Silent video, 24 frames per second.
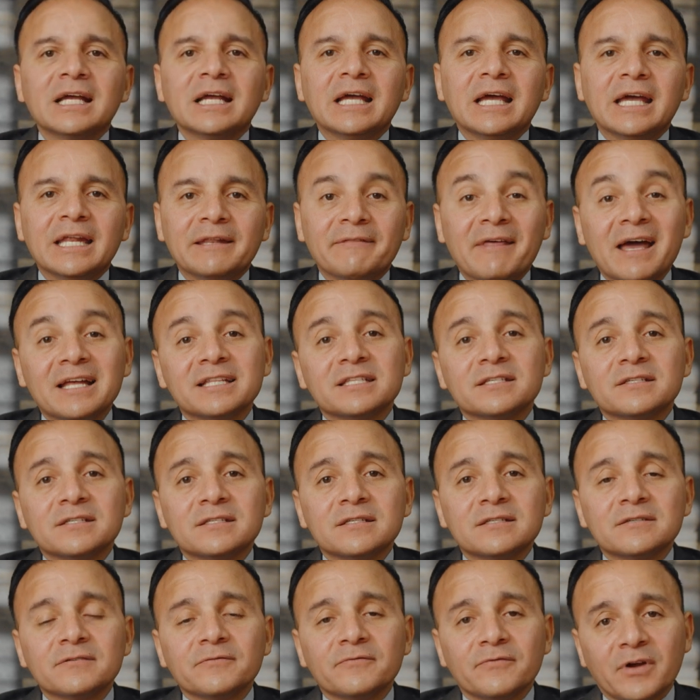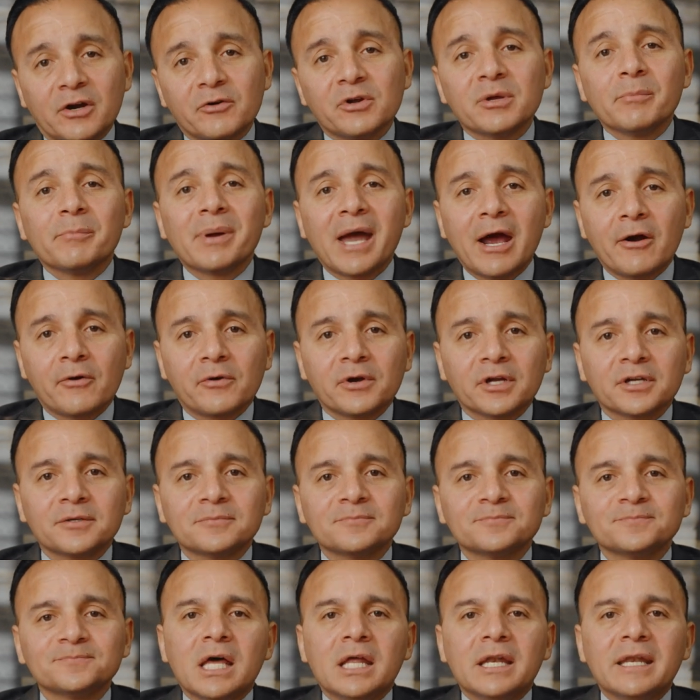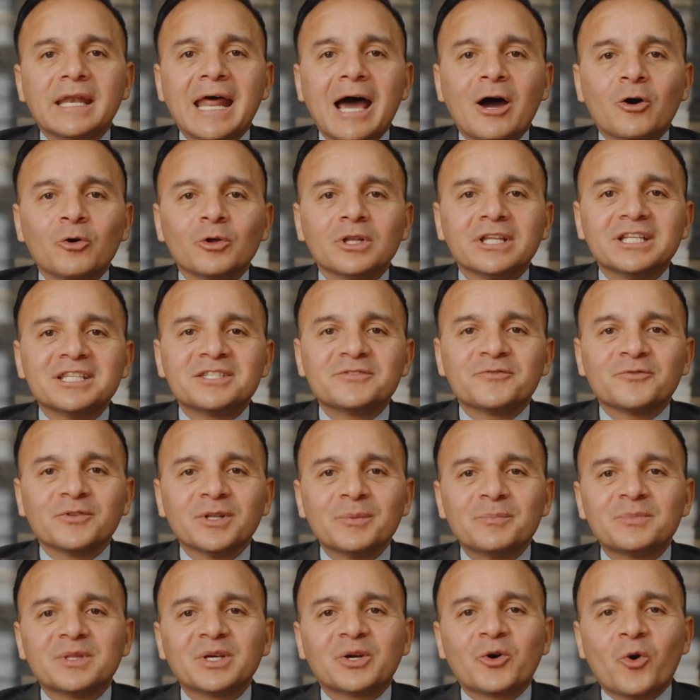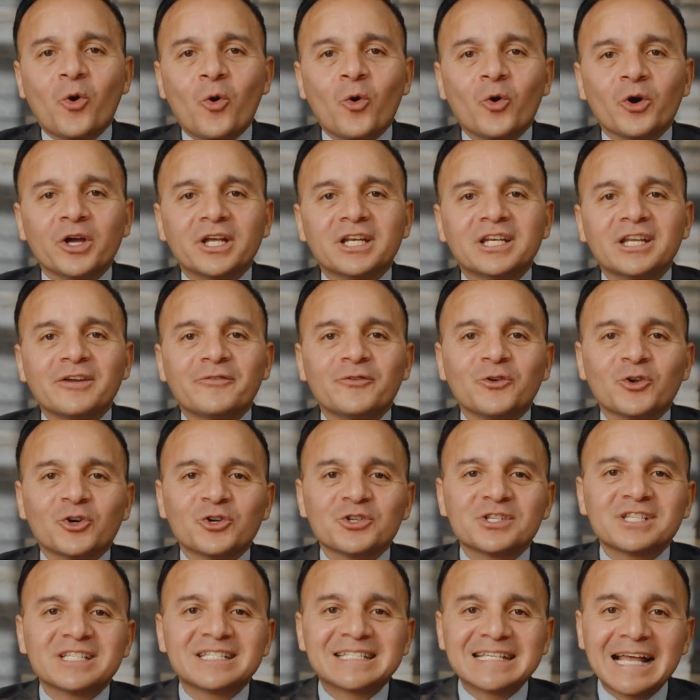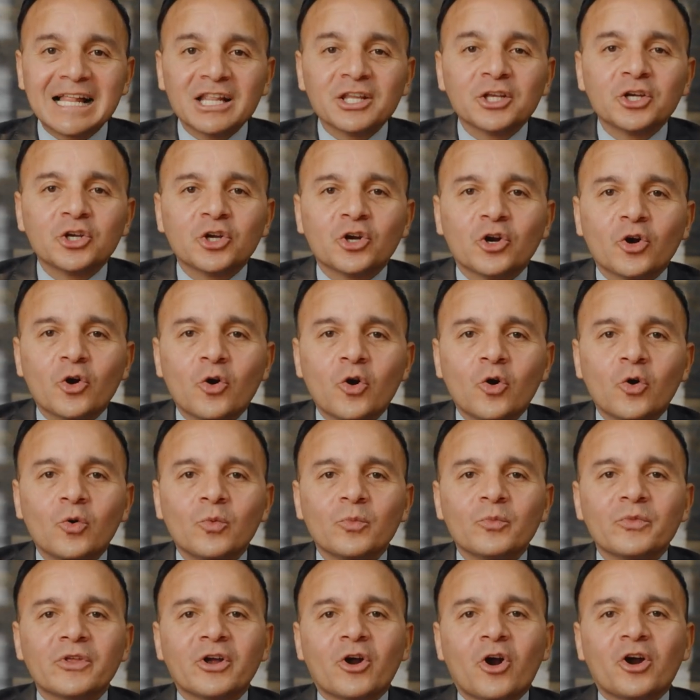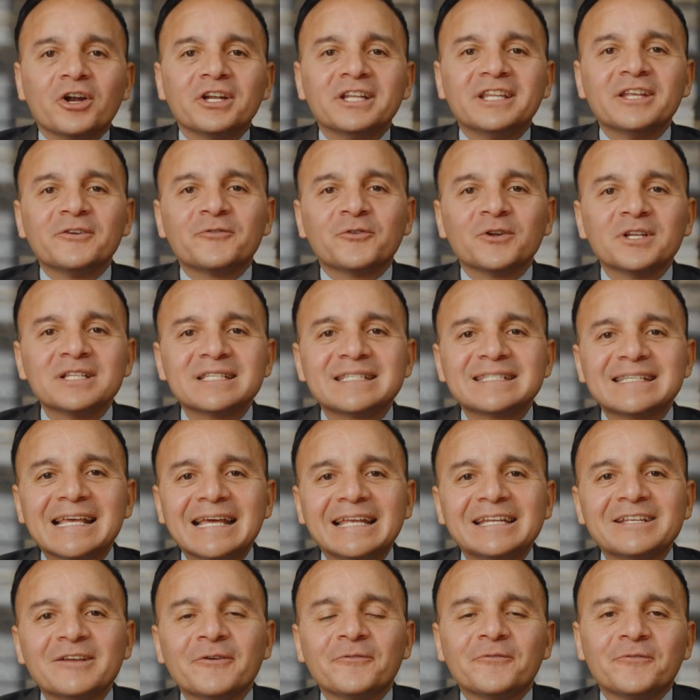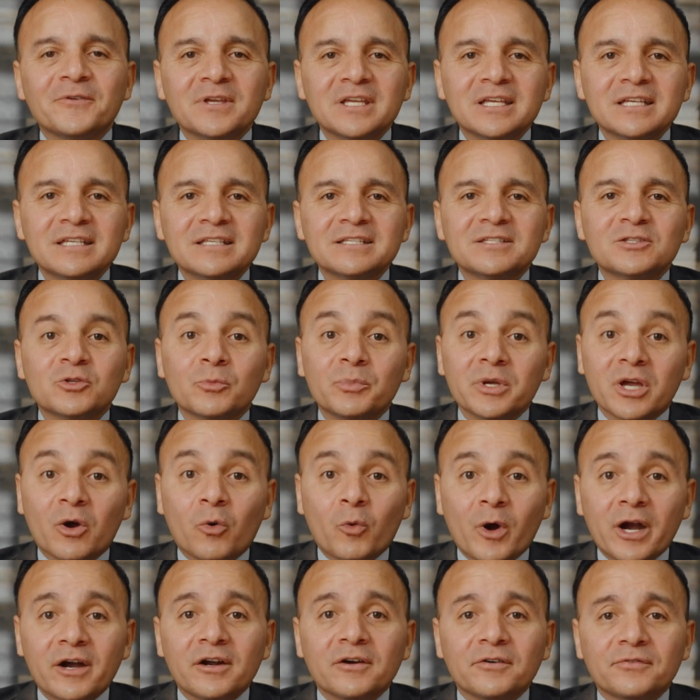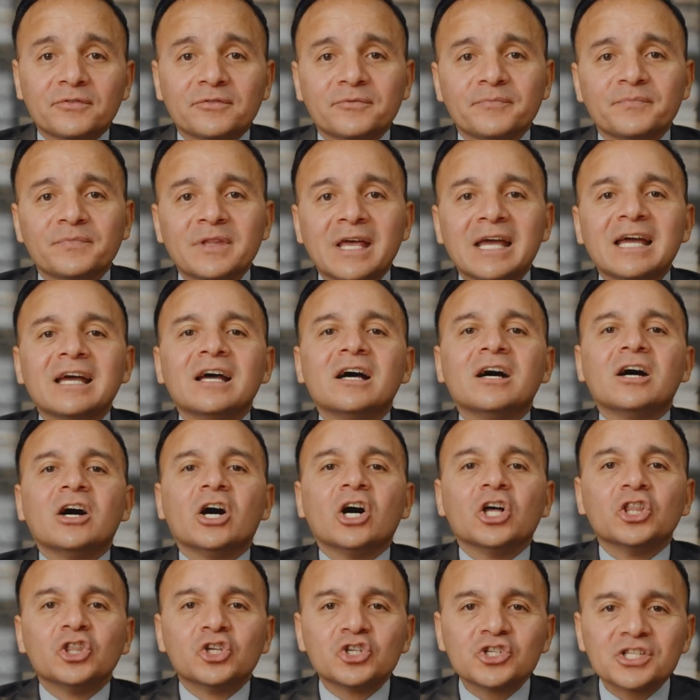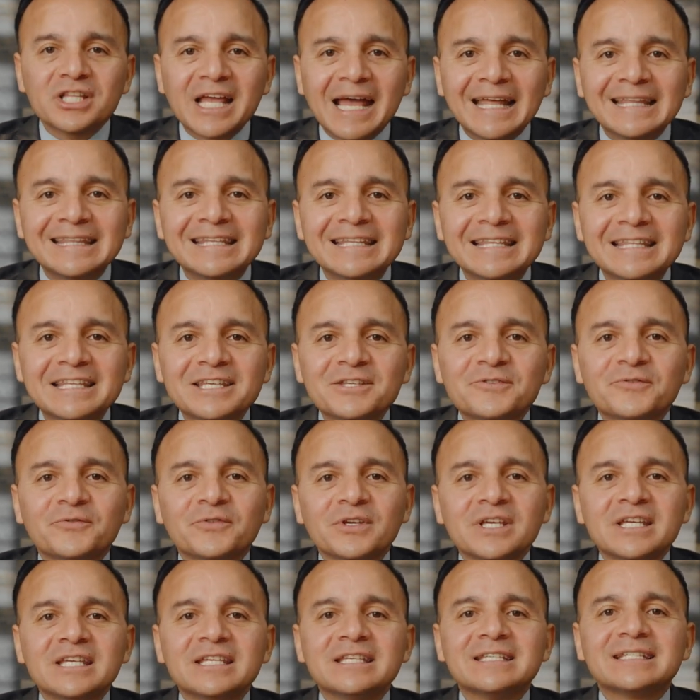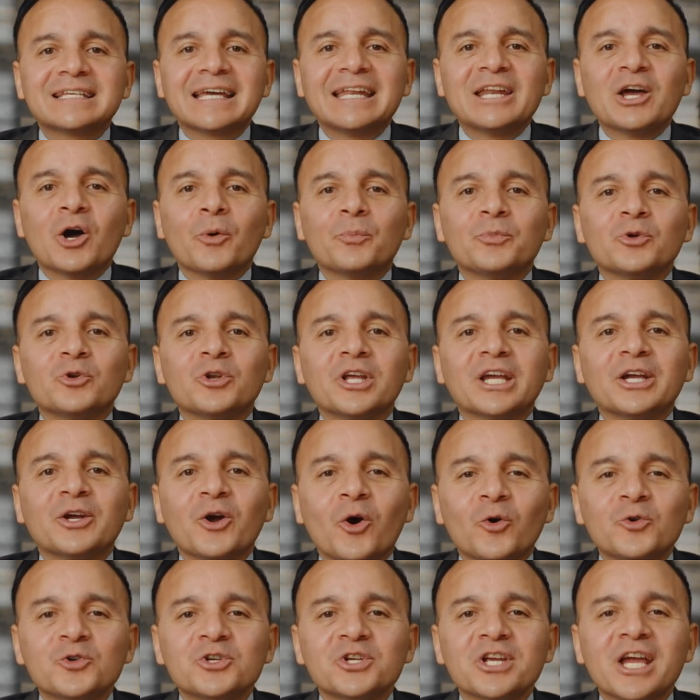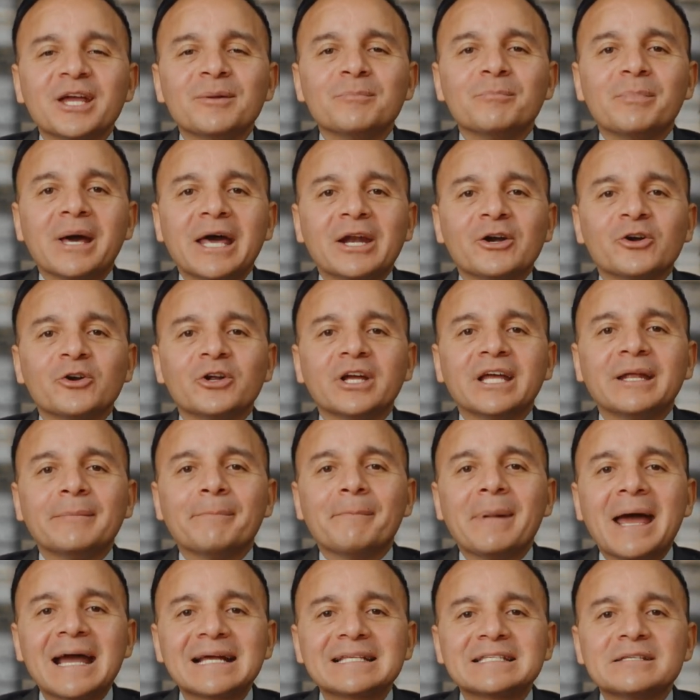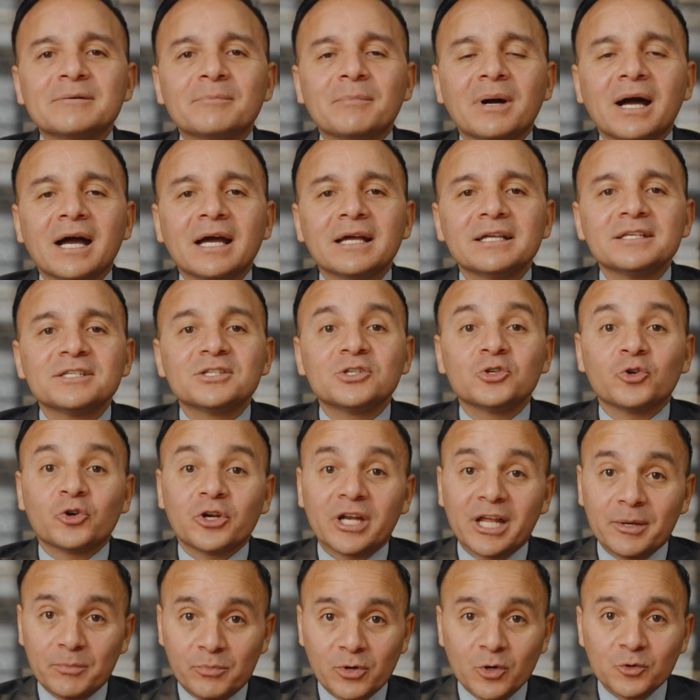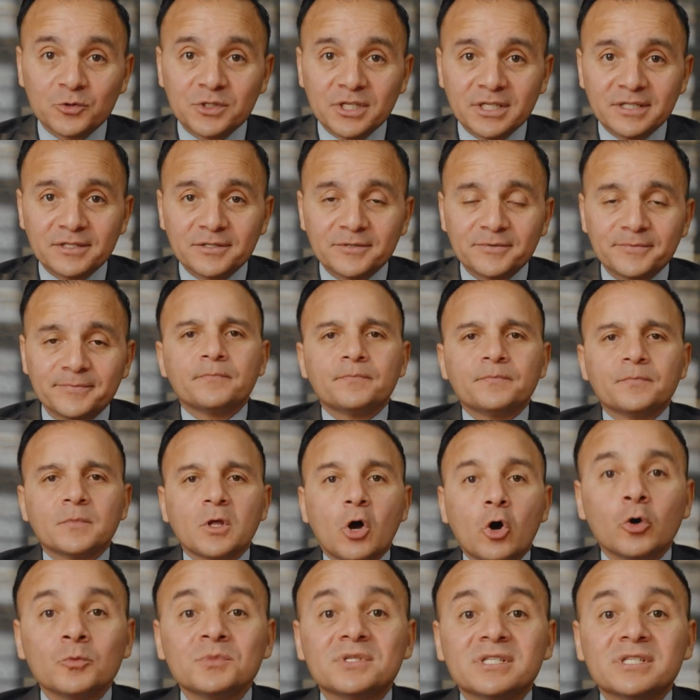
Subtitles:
and that's very empowering. Now let's flip the coin. If you're selling your home, there are different set of fees to be aware of. Understanding these fees can help you negotiate better and maximize your net proceeds. Home